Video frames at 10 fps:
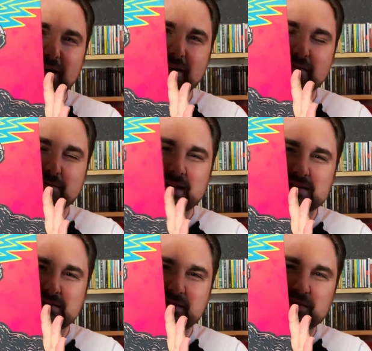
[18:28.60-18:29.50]
era from
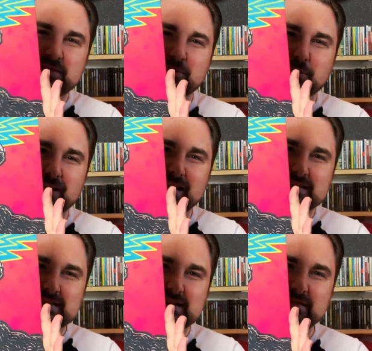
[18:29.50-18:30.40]
1954 to
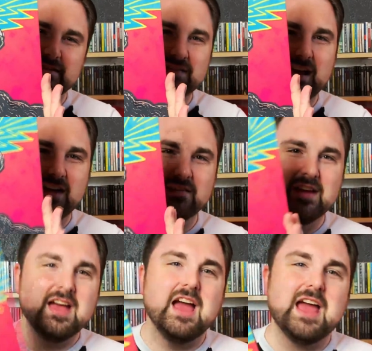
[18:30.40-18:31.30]
1975.
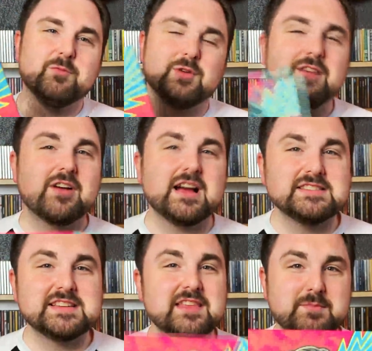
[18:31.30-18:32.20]
And whenever I
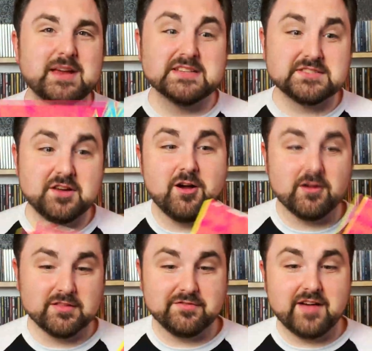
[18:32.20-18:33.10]
say the biggest dog
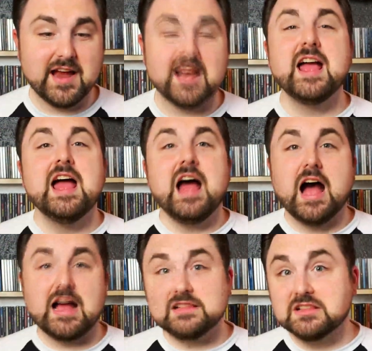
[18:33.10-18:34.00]
in the fight,
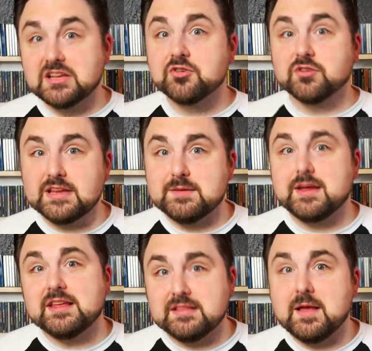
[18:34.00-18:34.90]
I literally
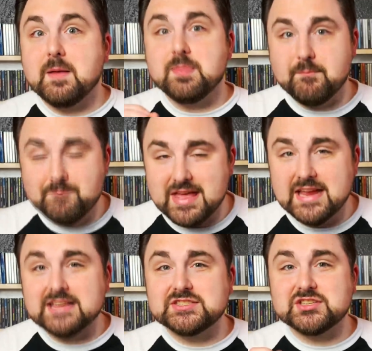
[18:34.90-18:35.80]
mean the
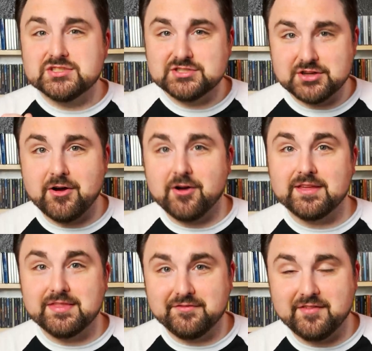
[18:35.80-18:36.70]
biggest dog
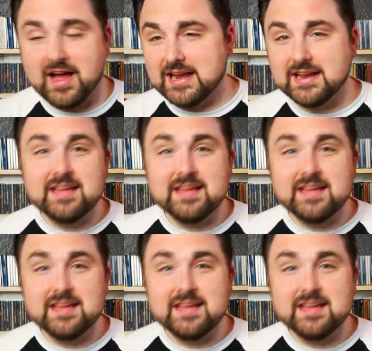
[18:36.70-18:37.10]
in the fight.